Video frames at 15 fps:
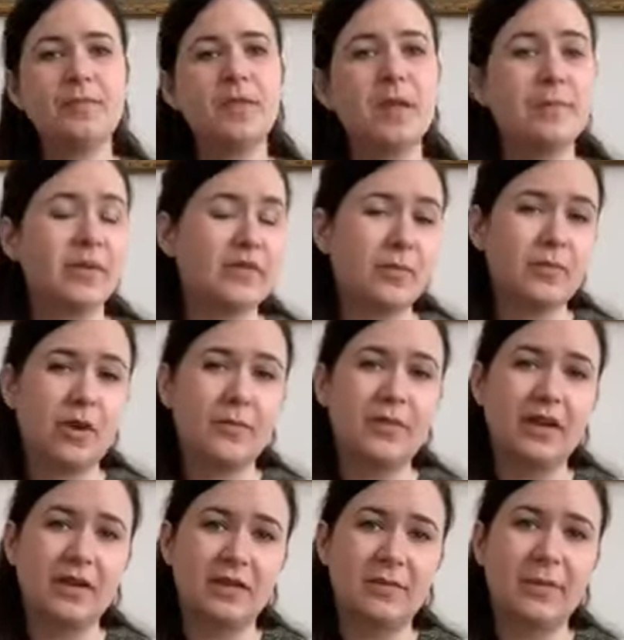But sometimes
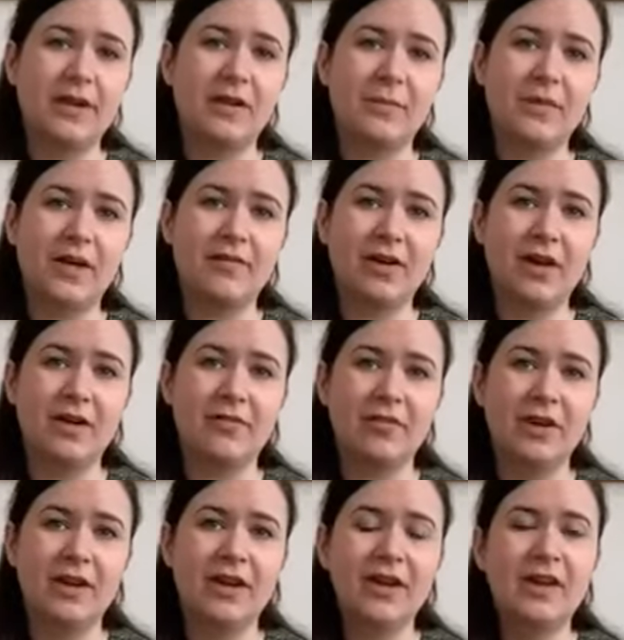it can speed up that
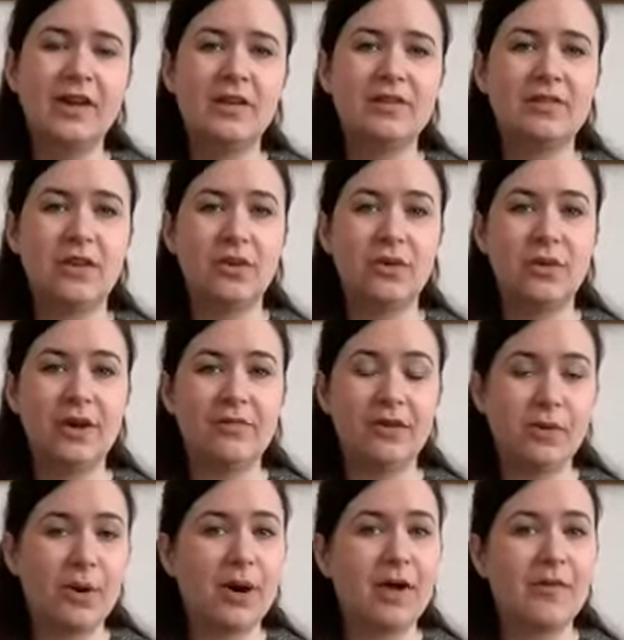recovery. So if
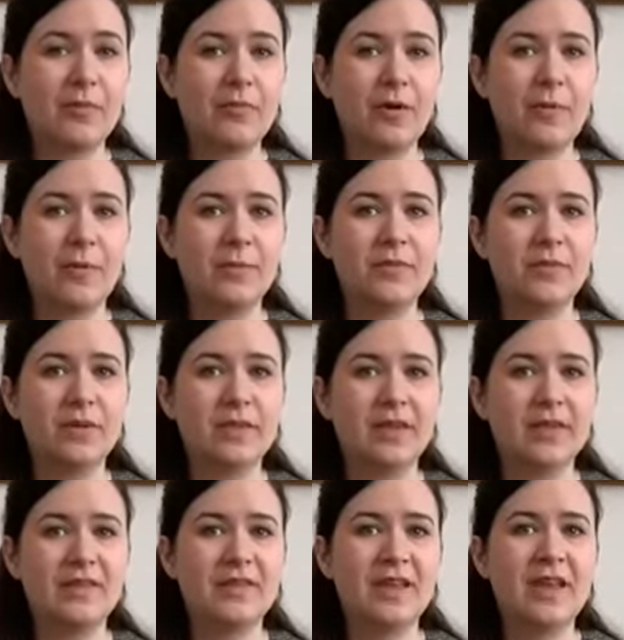you are having problems with
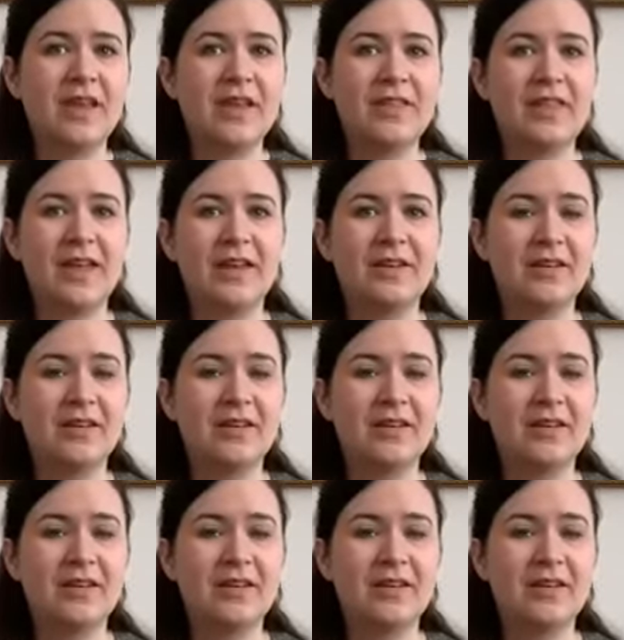this, then